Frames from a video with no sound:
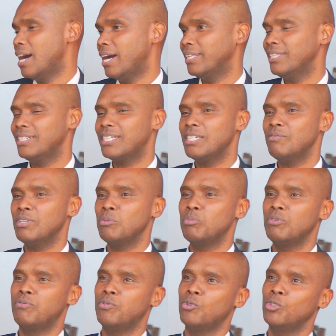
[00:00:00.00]
I think even
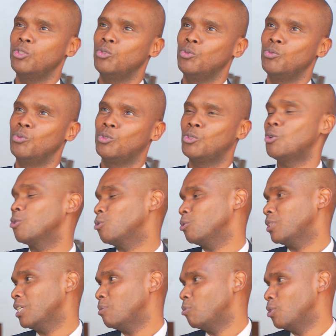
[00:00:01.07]
before you talk to
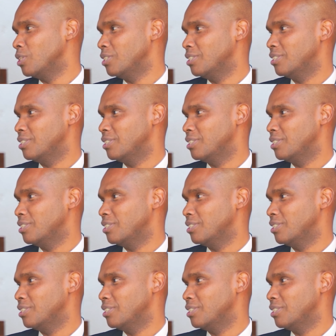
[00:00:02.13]
someone,